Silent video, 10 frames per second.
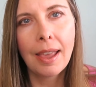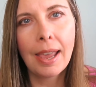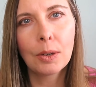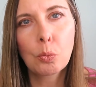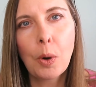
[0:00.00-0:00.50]

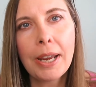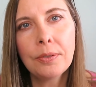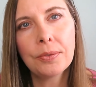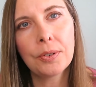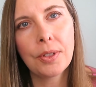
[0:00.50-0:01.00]
and
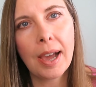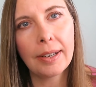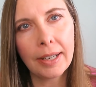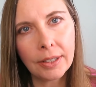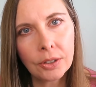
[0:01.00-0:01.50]
wait for
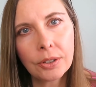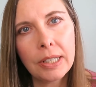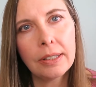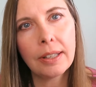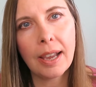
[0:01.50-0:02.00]
that
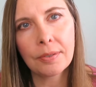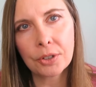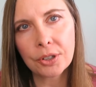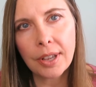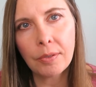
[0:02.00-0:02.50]
increase
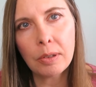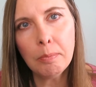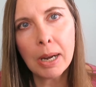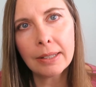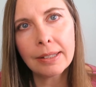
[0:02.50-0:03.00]
after 7
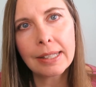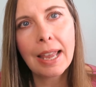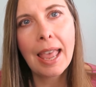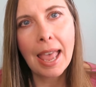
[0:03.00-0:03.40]
months.